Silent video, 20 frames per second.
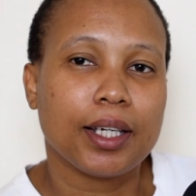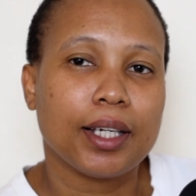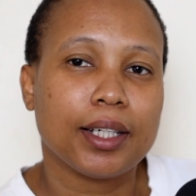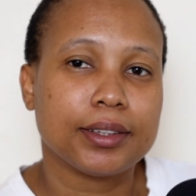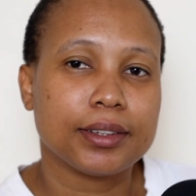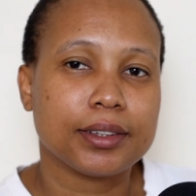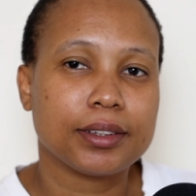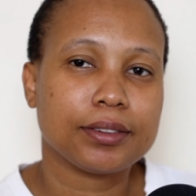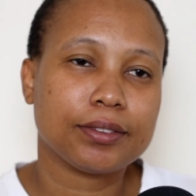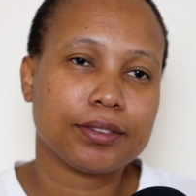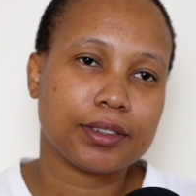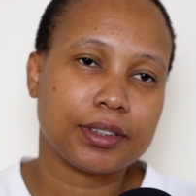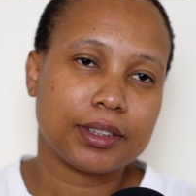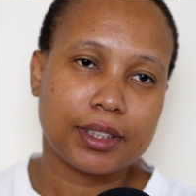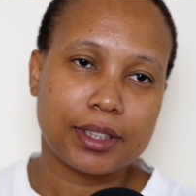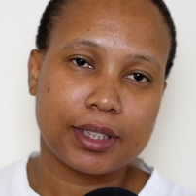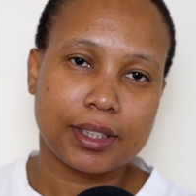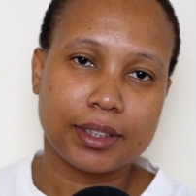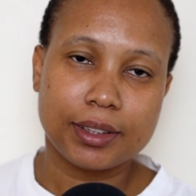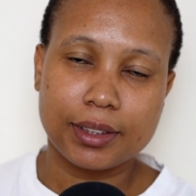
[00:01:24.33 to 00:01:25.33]
ND
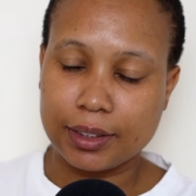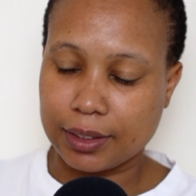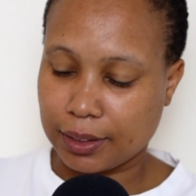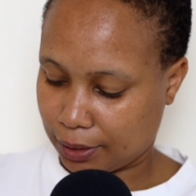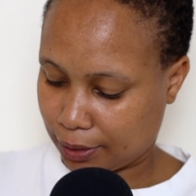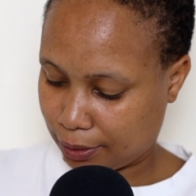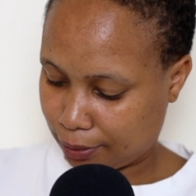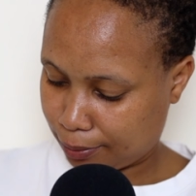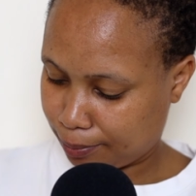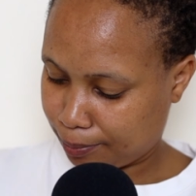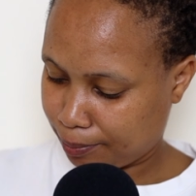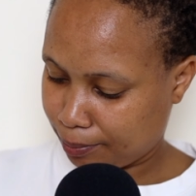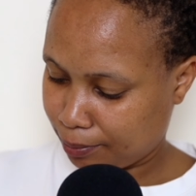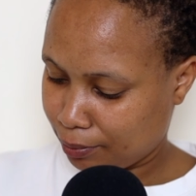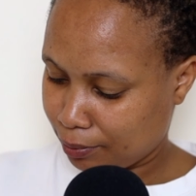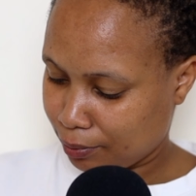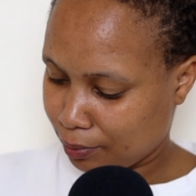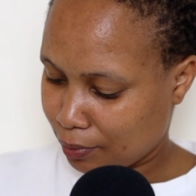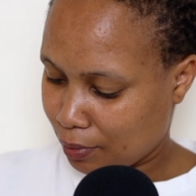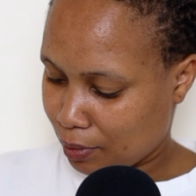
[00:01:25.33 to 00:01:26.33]
filters
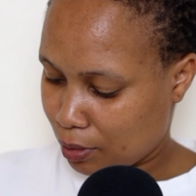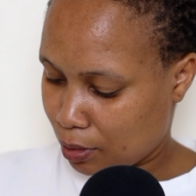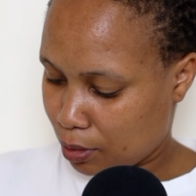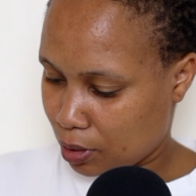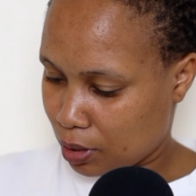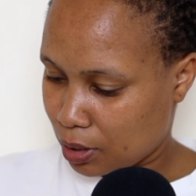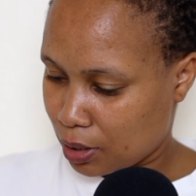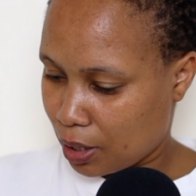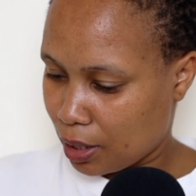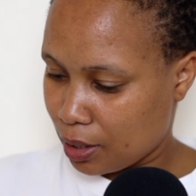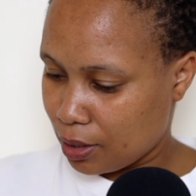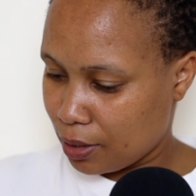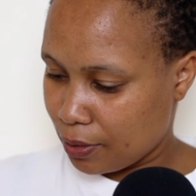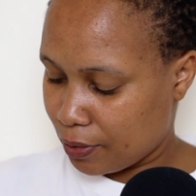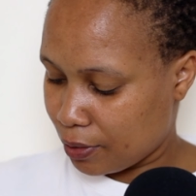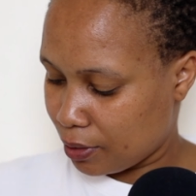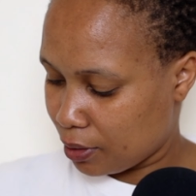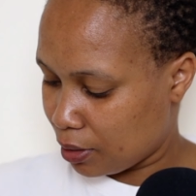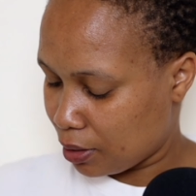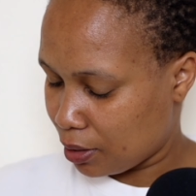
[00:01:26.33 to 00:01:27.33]
so an ND
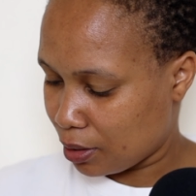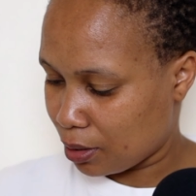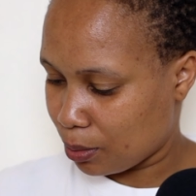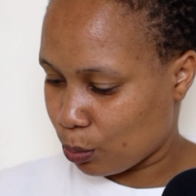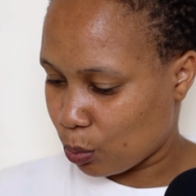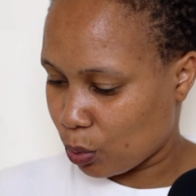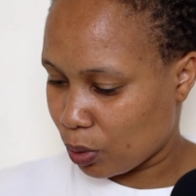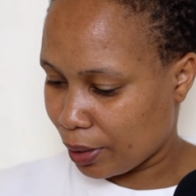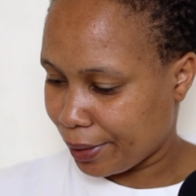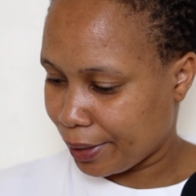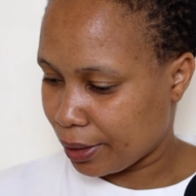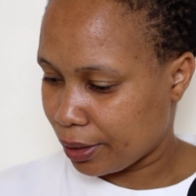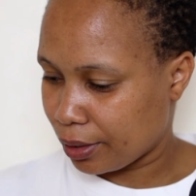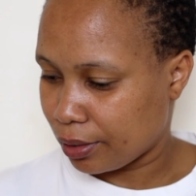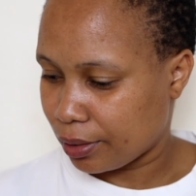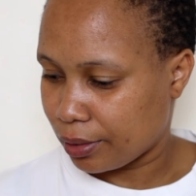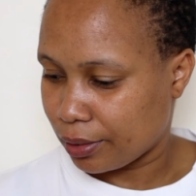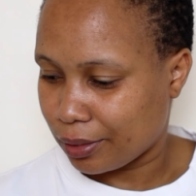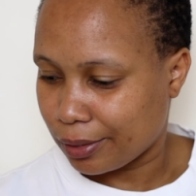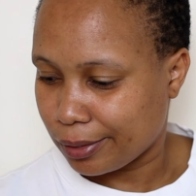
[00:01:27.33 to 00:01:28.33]
filter is more like
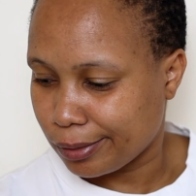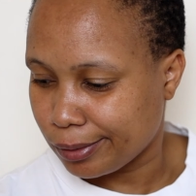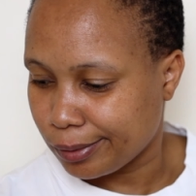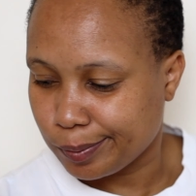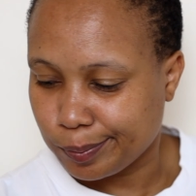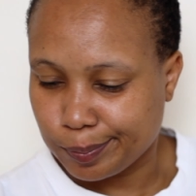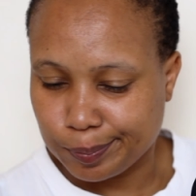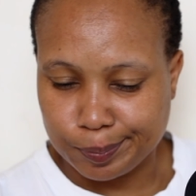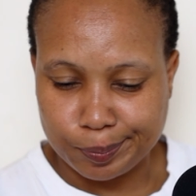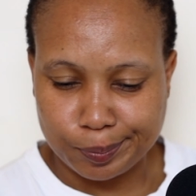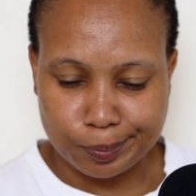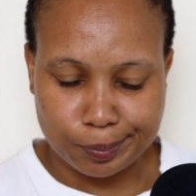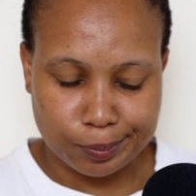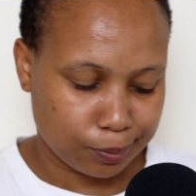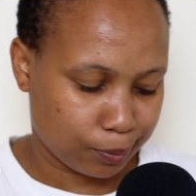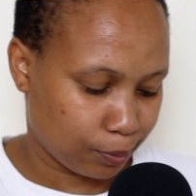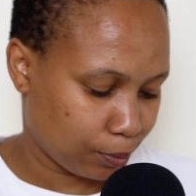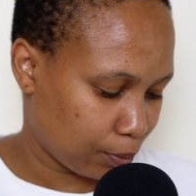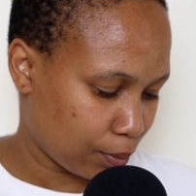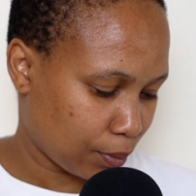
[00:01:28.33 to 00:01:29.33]
a,
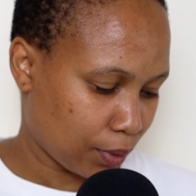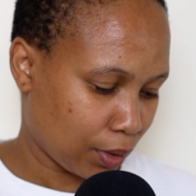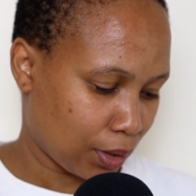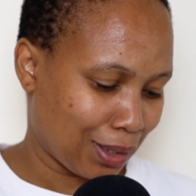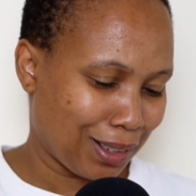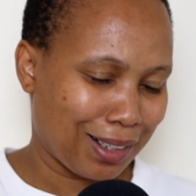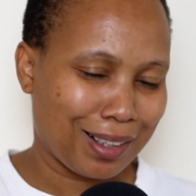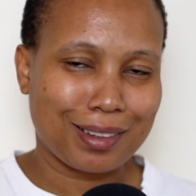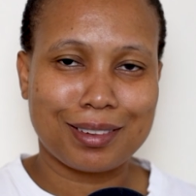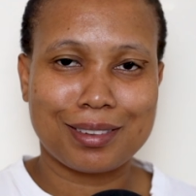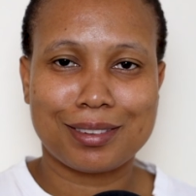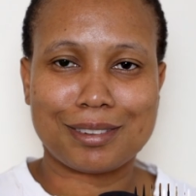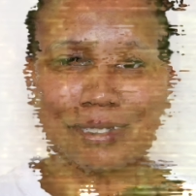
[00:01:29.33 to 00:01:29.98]
like